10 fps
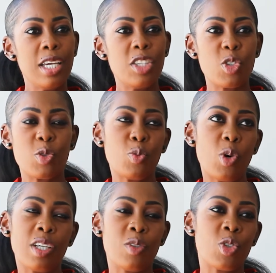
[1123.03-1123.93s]
Just
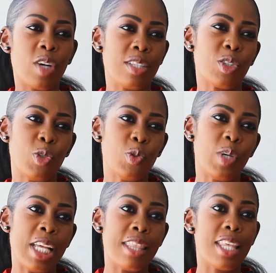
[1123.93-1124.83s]
what are you trying to do
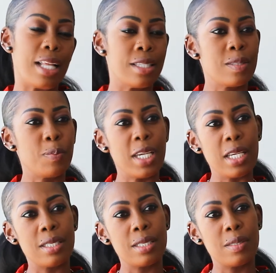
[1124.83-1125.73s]
in that
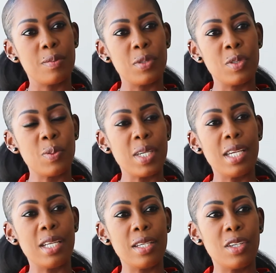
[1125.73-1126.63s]
space
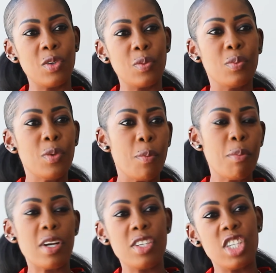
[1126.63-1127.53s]
between, you know,
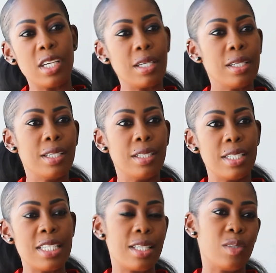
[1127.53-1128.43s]
merging
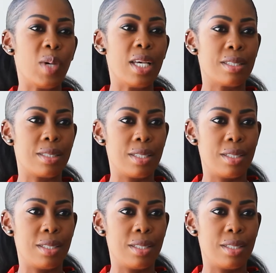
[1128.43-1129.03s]
East and West?